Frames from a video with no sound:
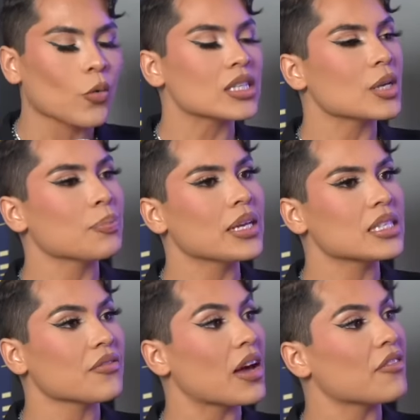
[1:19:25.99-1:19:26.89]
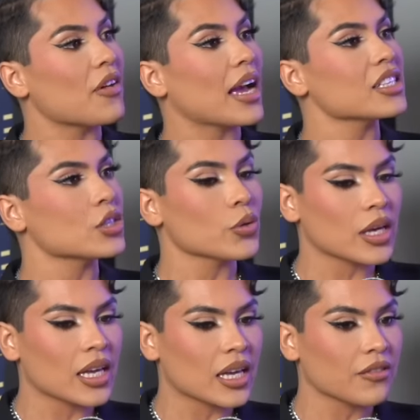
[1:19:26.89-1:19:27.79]
What's a piece of advice you
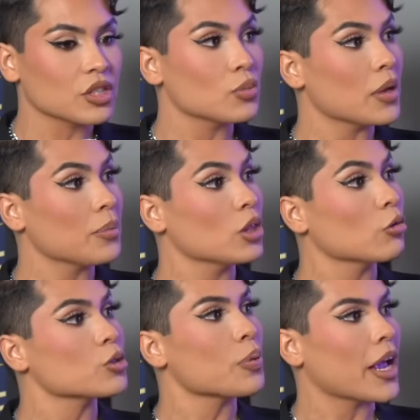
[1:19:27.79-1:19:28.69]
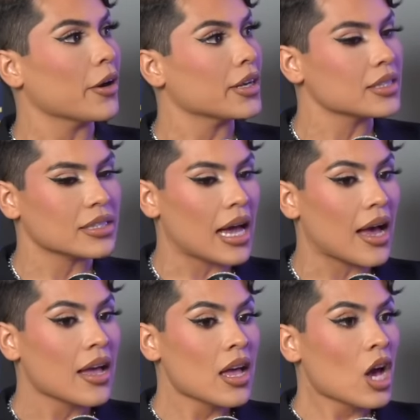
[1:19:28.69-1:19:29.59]
can give to maybe those parents
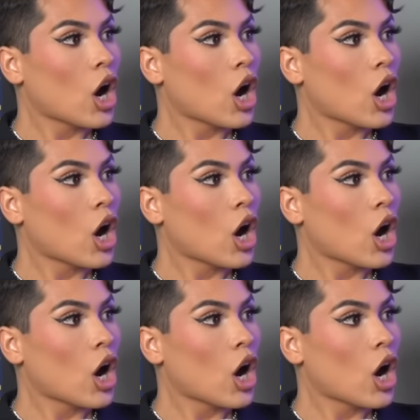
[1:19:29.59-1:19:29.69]
that